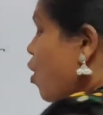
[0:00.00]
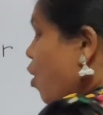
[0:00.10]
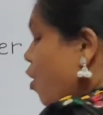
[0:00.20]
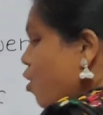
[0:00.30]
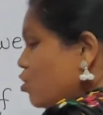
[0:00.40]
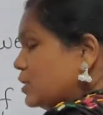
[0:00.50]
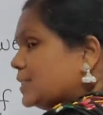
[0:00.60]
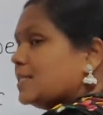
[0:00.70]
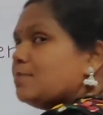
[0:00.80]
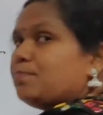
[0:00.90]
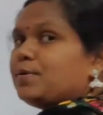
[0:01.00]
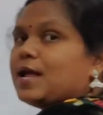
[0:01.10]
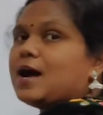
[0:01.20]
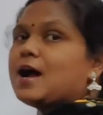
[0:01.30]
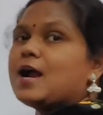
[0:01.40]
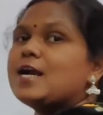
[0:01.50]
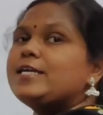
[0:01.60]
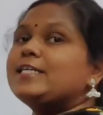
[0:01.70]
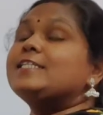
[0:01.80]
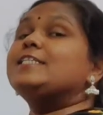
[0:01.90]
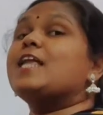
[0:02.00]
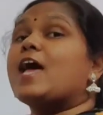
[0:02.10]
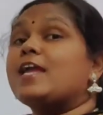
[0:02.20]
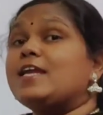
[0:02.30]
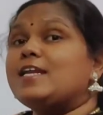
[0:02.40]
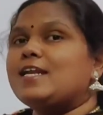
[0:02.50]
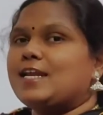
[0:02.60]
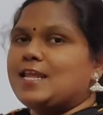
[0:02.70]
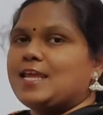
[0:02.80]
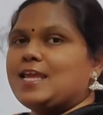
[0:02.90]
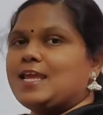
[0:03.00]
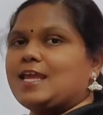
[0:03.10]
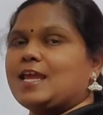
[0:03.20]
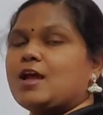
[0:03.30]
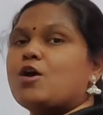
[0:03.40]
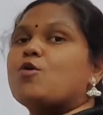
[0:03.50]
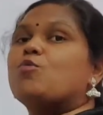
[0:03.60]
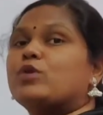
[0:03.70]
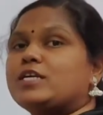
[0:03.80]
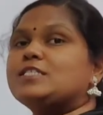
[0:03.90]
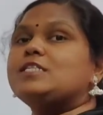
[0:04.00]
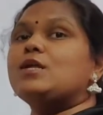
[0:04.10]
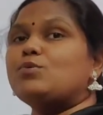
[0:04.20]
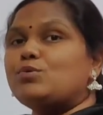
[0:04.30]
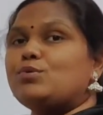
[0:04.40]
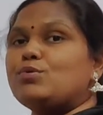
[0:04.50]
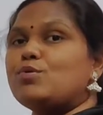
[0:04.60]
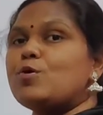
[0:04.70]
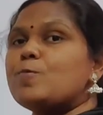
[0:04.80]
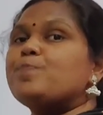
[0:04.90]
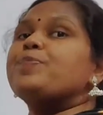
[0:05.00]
holds the plant tightly. What does the root do?